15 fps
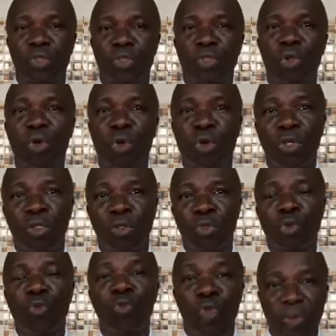to
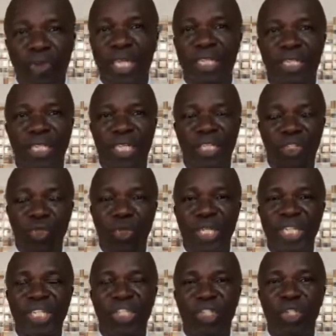to women. So
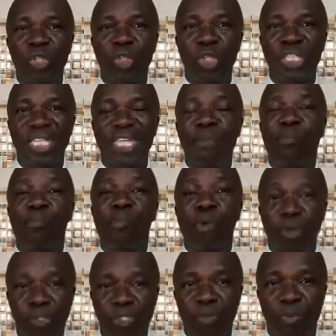it is not
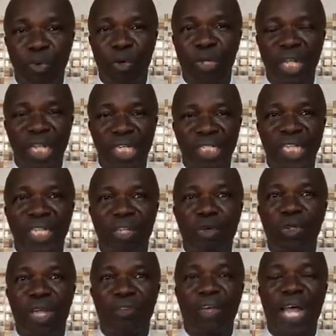impossible that they
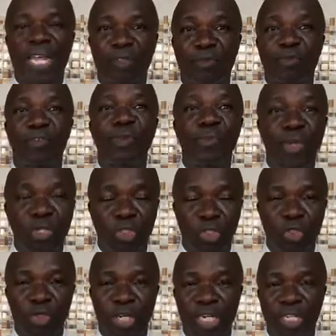could have had female
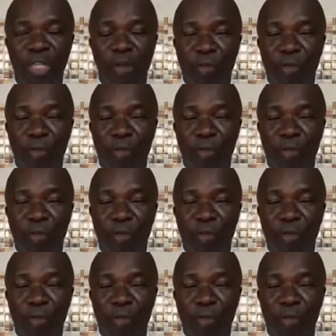children,